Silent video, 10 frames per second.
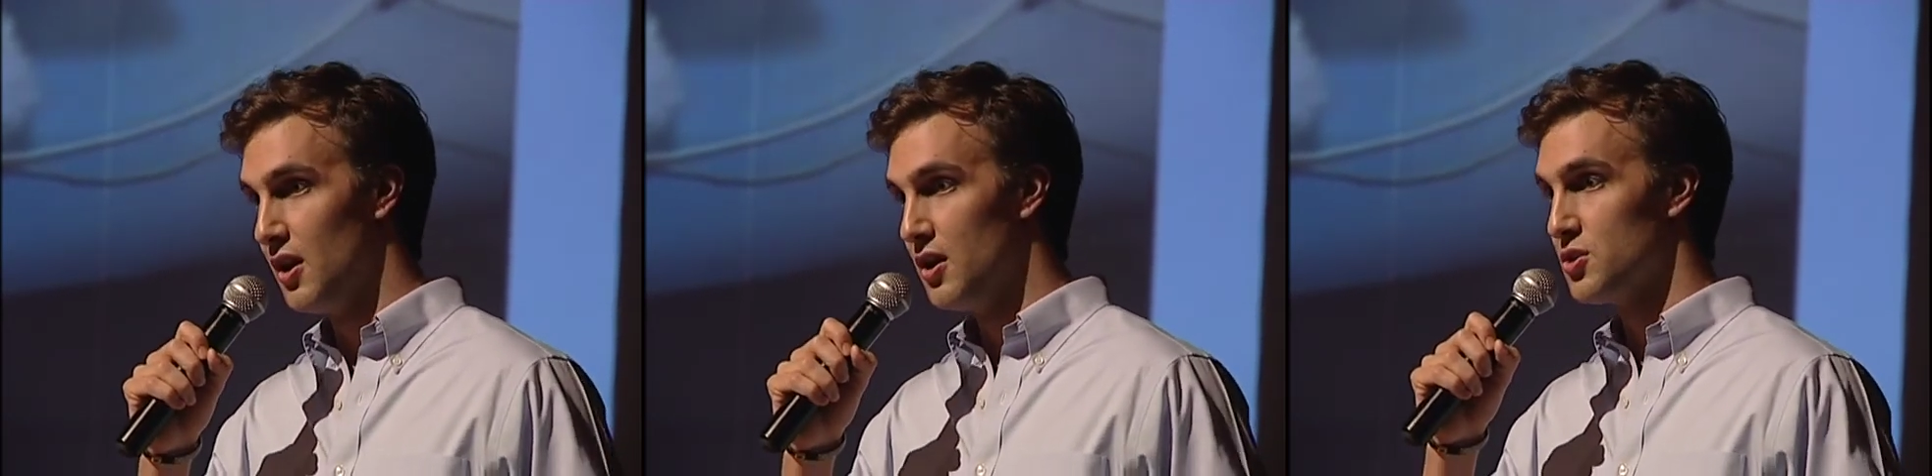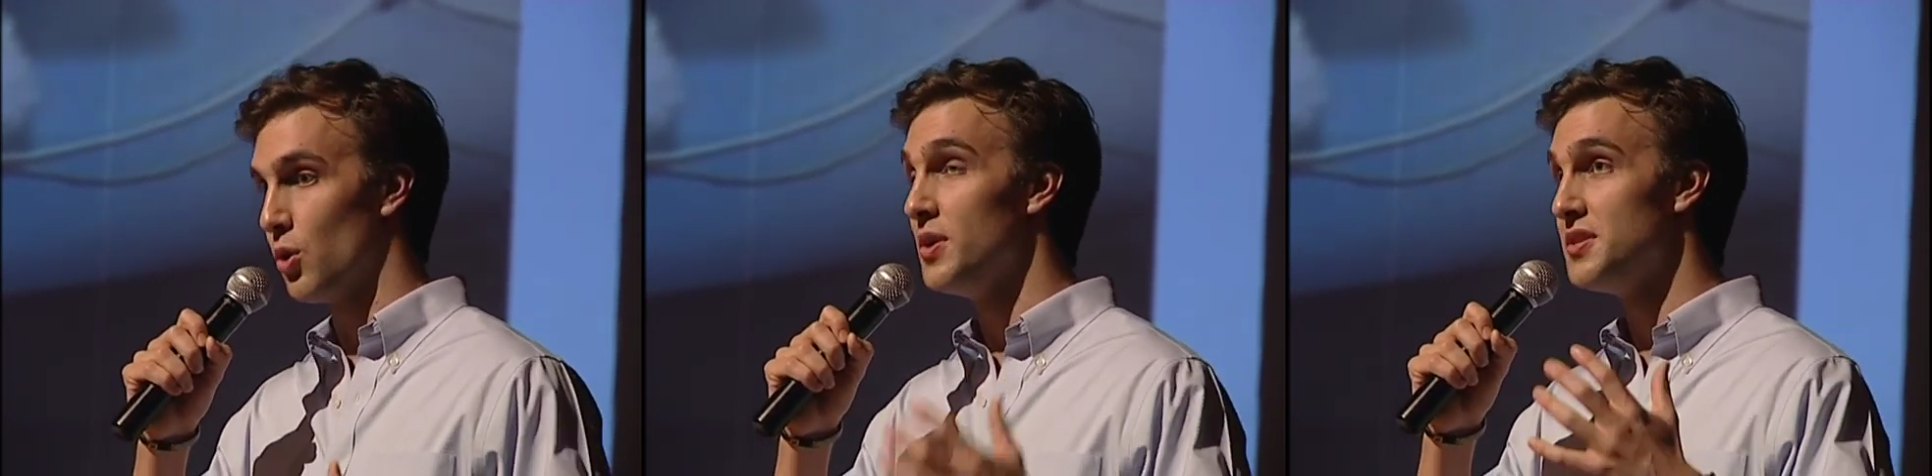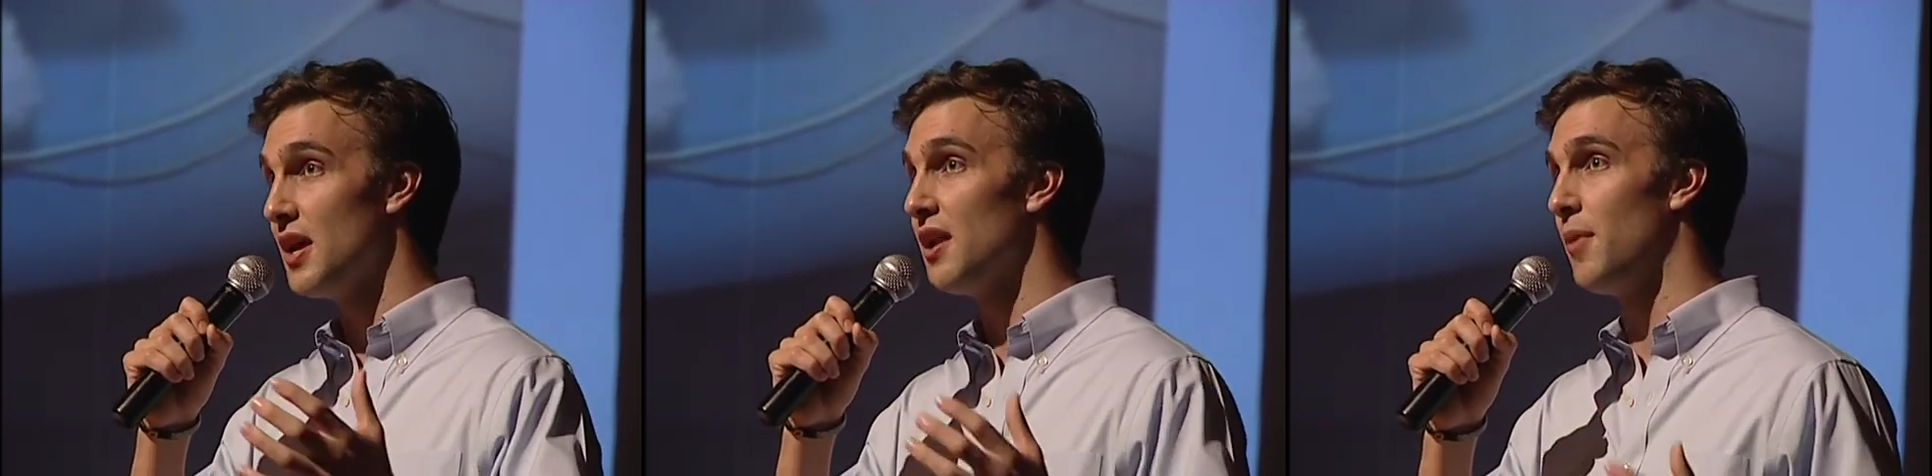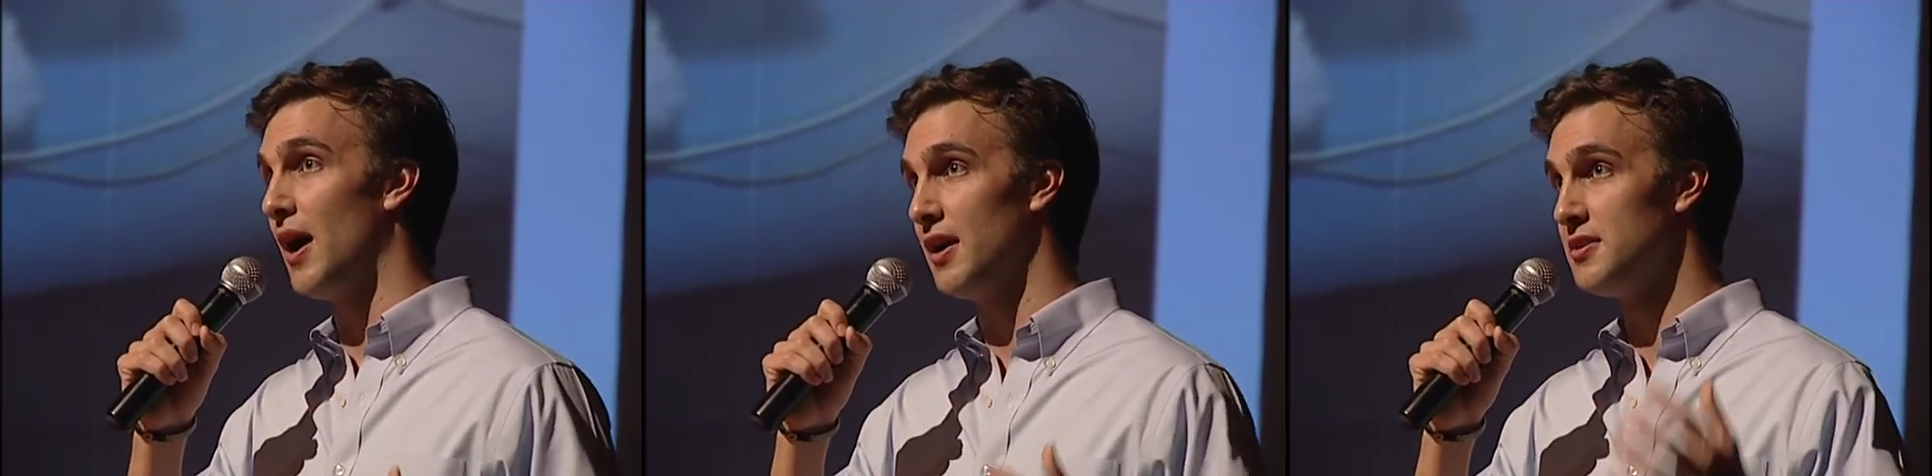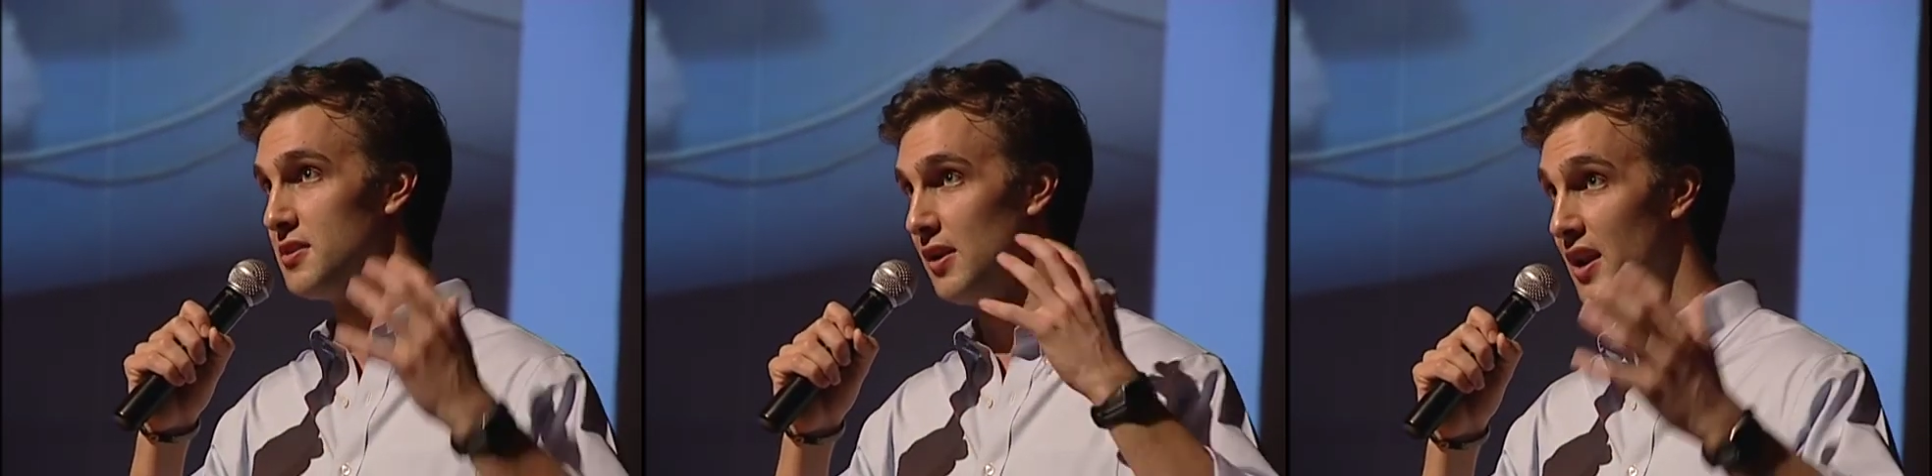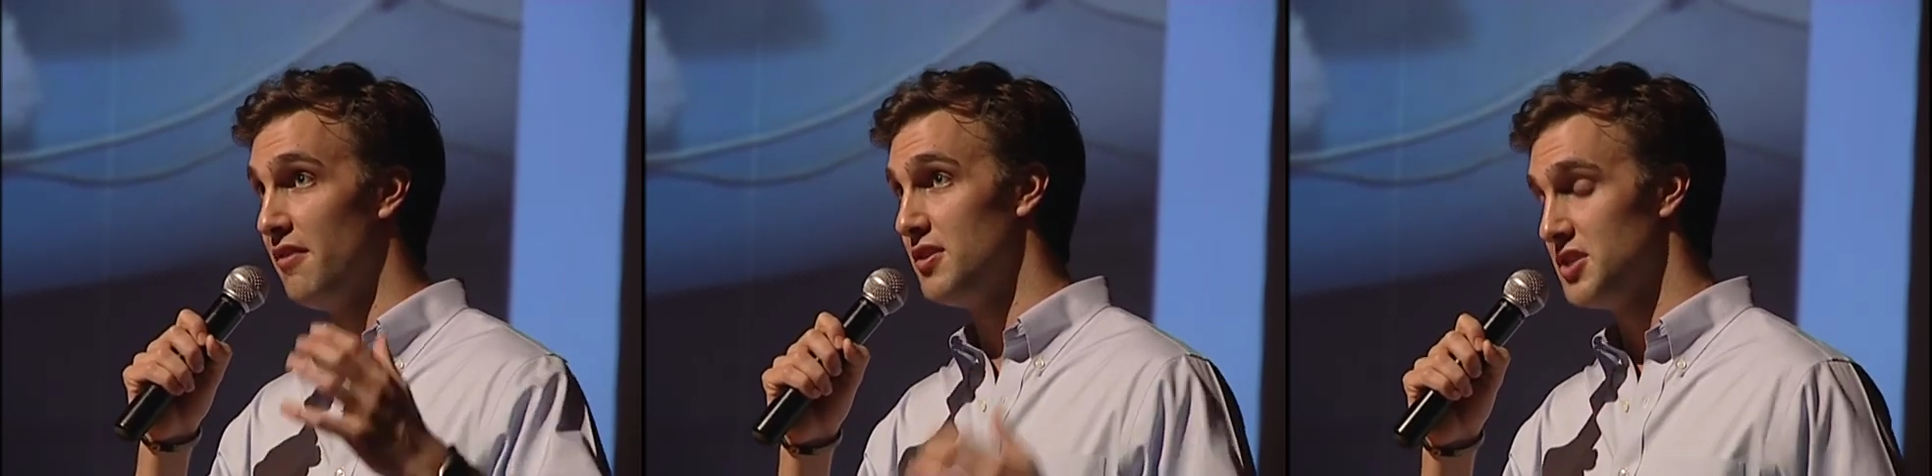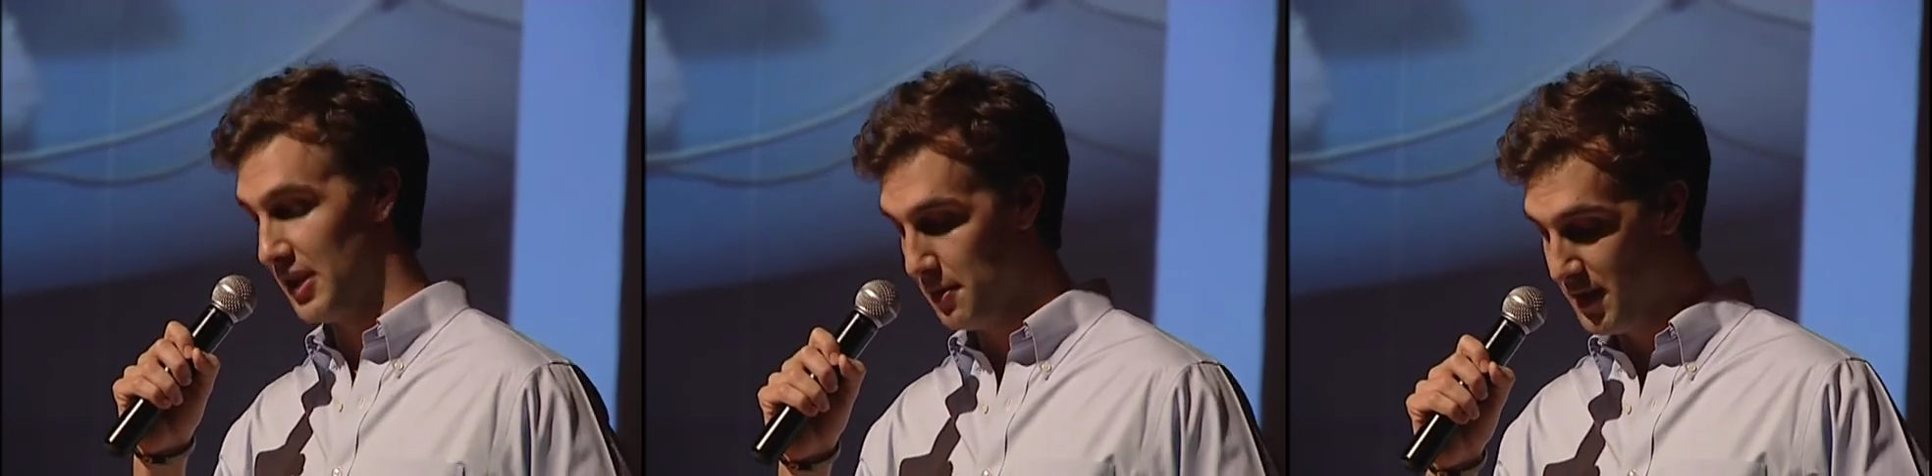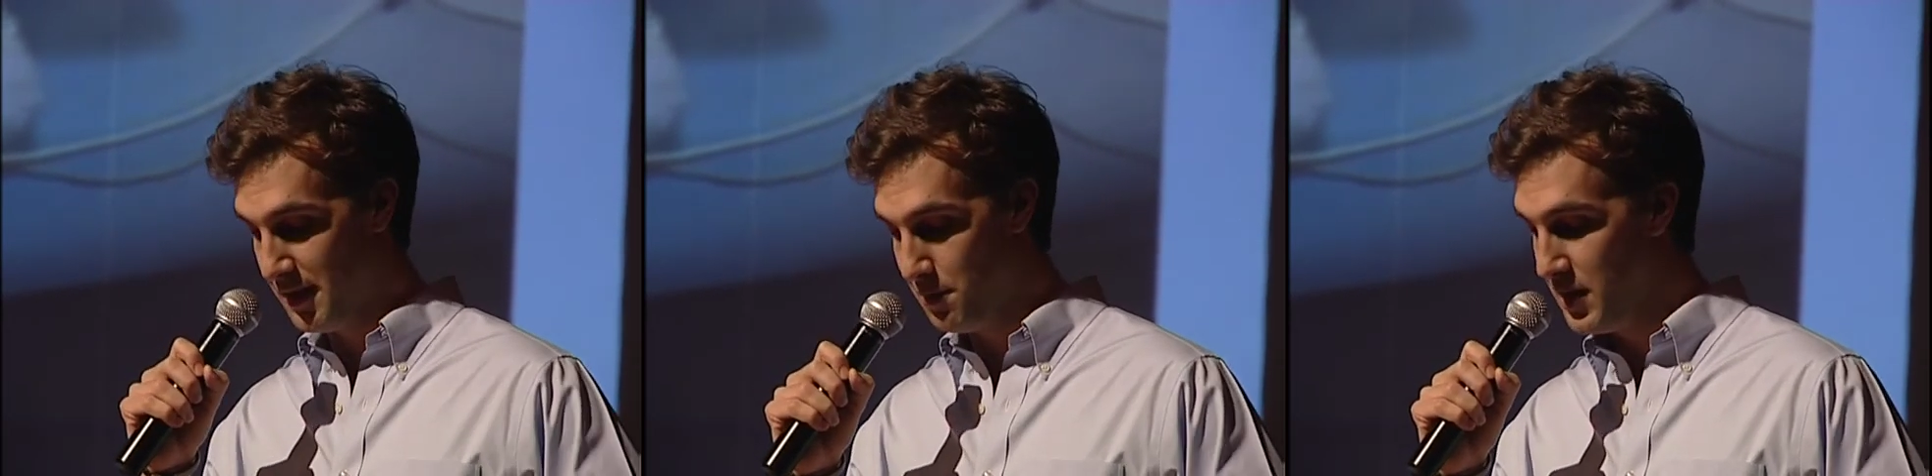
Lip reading: So we set about leveraging him in the